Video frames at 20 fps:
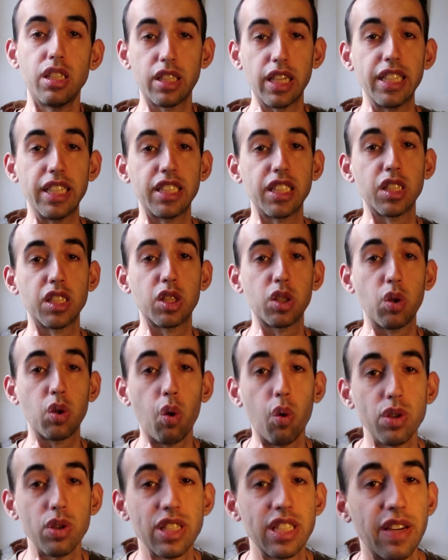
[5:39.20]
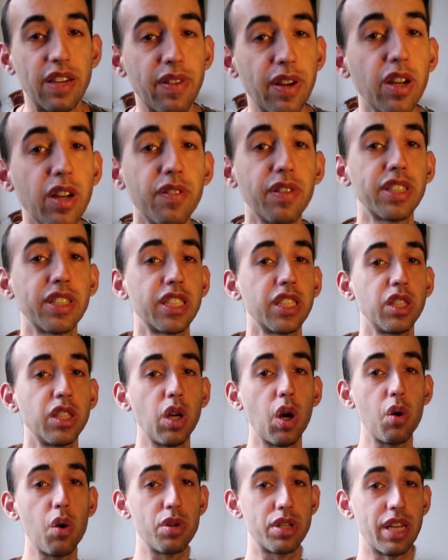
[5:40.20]
changing scores and stuff. I don't think she
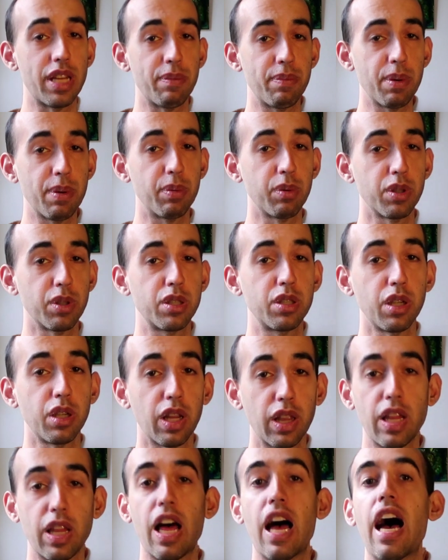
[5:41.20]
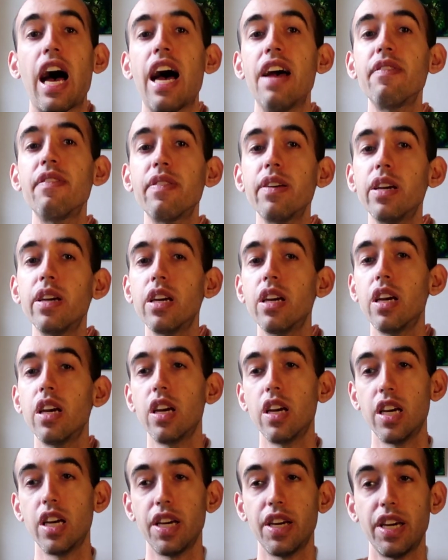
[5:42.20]
knows that people are still alive.
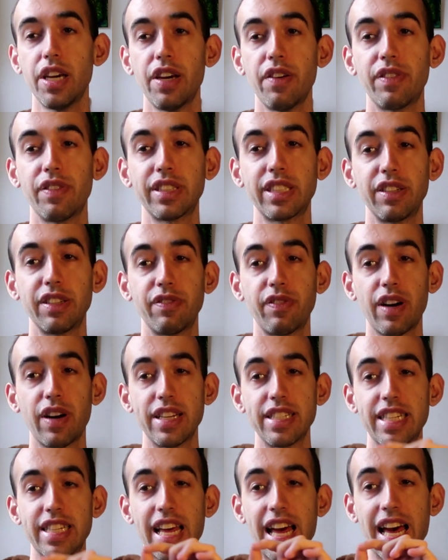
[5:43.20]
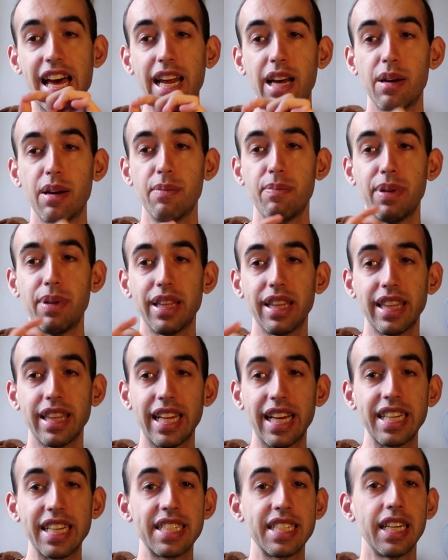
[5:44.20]
I think she finds that out a bit
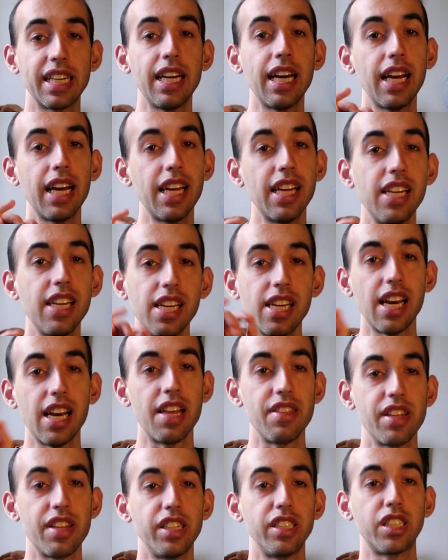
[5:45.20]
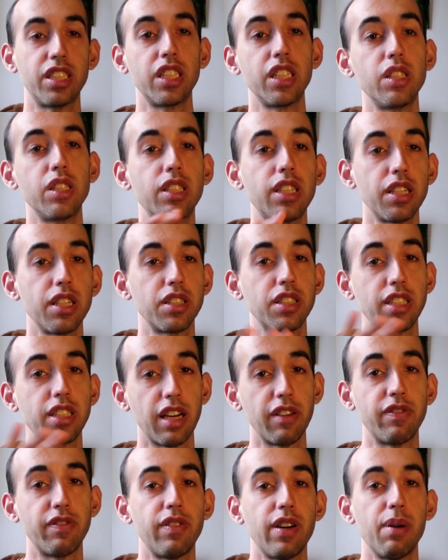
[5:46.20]
later, and then she does
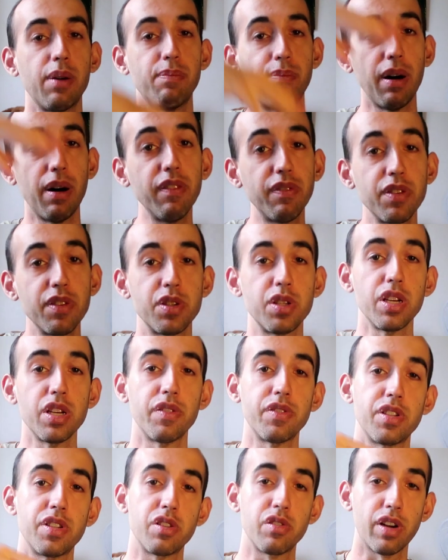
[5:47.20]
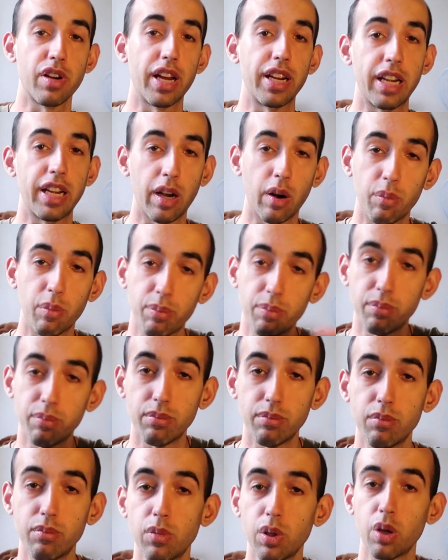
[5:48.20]
stuff above the surface to try and help
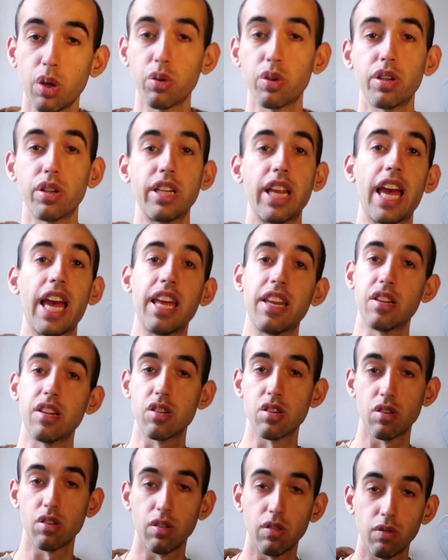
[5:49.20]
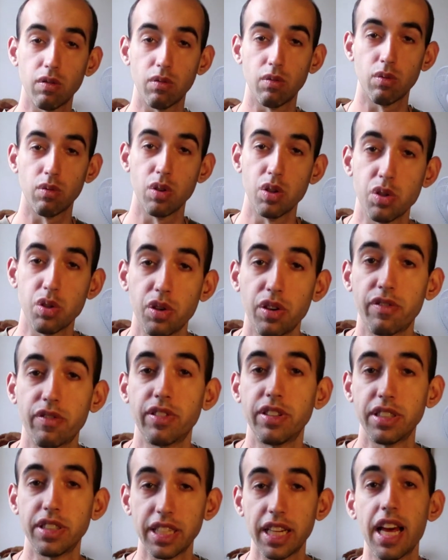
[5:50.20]
Logan and his
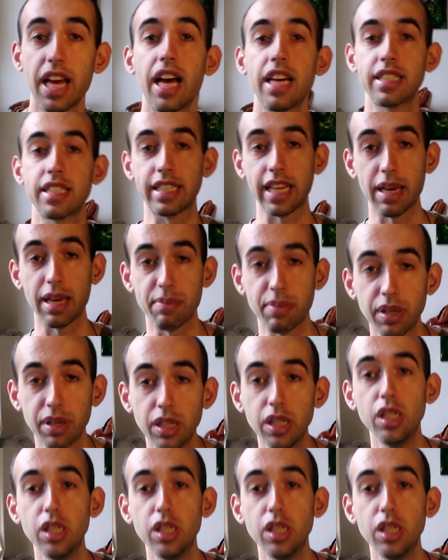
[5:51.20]
girlfriend escape.